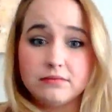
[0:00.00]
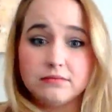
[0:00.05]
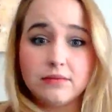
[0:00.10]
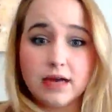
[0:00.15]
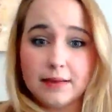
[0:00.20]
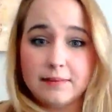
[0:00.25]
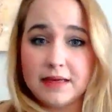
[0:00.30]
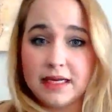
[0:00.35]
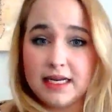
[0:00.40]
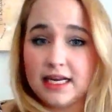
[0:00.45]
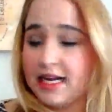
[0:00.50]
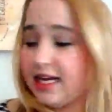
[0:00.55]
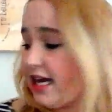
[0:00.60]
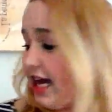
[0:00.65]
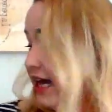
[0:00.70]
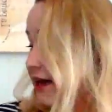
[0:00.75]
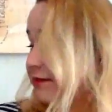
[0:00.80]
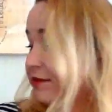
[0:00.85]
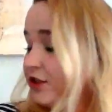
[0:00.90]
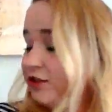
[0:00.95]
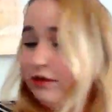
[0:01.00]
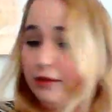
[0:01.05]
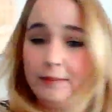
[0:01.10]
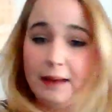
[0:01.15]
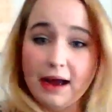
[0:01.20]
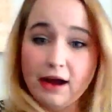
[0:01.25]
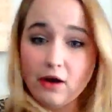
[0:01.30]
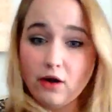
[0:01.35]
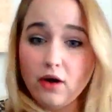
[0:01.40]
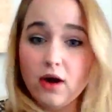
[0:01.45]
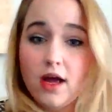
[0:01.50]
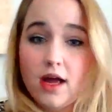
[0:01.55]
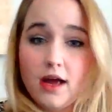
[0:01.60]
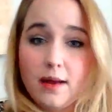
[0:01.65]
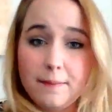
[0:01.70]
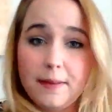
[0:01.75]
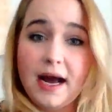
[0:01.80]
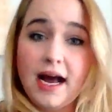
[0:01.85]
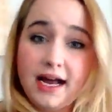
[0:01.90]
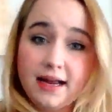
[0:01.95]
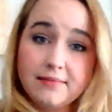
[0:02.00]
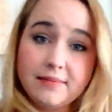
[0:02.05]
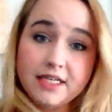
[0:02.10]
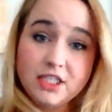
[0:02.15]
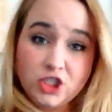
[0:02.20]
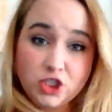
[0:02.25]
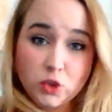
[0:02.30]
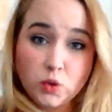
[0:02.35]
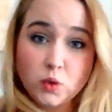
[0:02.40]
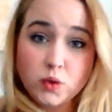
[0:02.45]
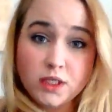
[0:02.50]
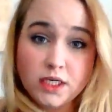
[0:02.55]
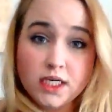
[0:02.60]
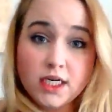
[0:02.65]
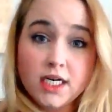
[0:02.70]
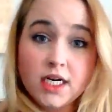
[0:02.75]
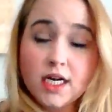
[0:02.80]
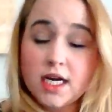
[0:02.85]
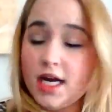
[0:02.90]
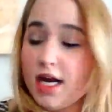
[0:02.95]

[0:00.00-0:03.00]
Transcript: it came to about behind my shoulder,